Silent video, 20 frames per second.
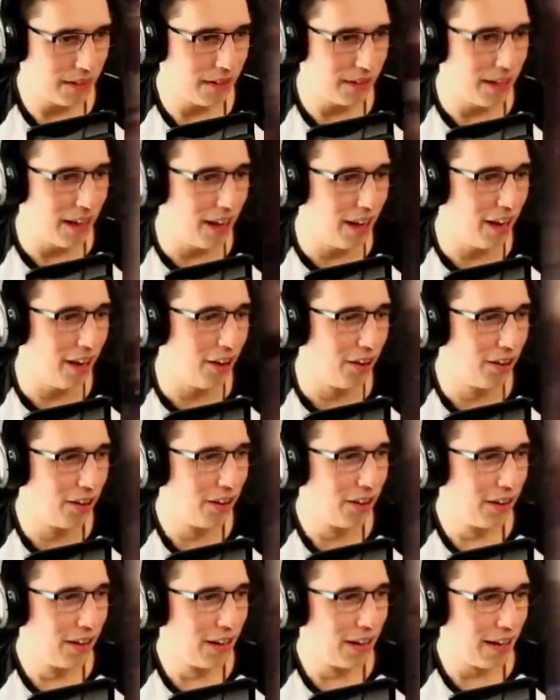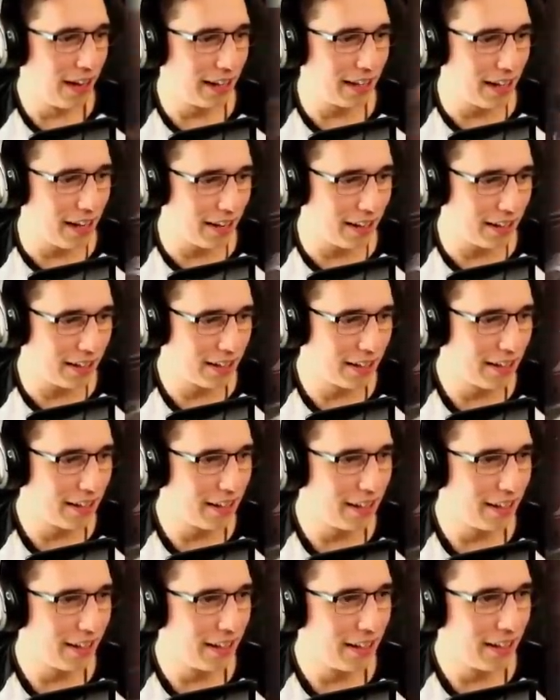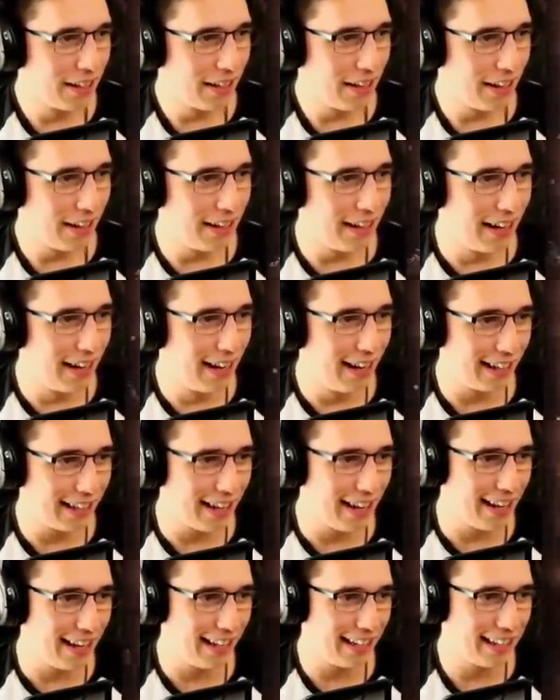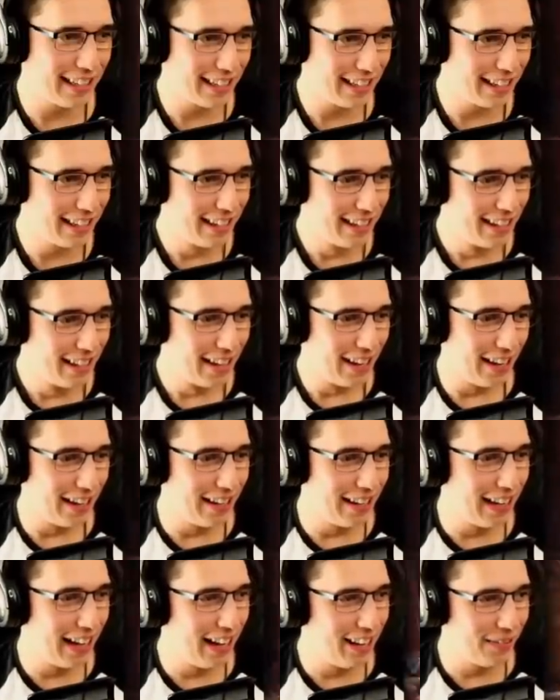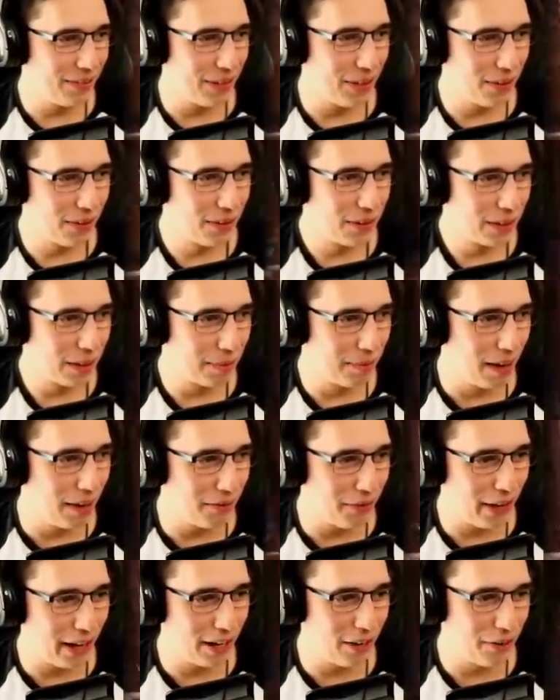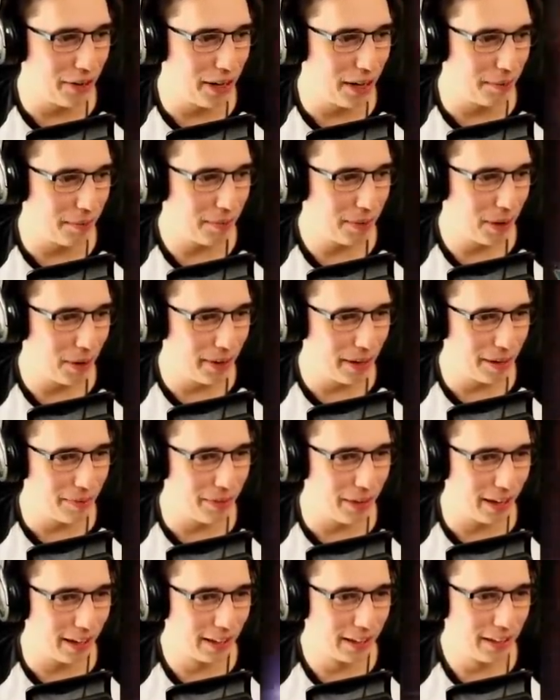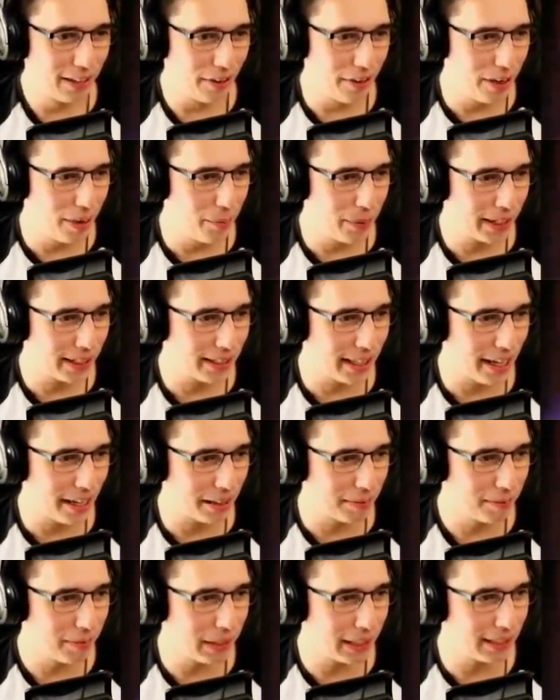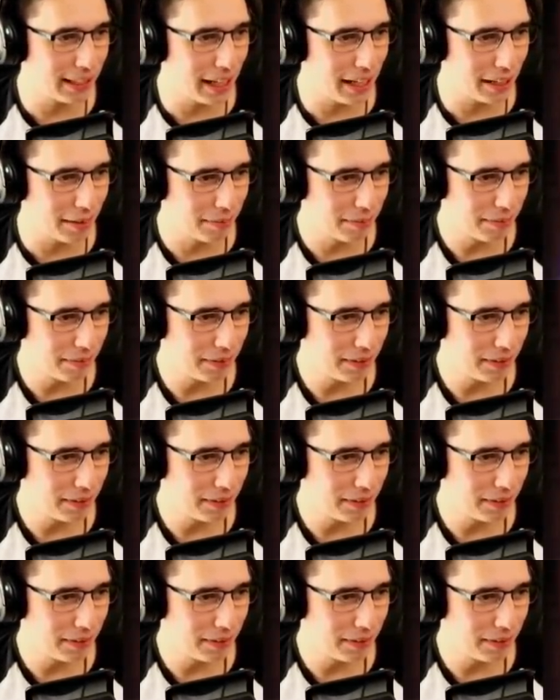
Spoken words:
No! I got it! I got it! I need help though! Come on, Vale! Hurry up! Hurry up, Vale! Hurry up! We can take him! We can take him!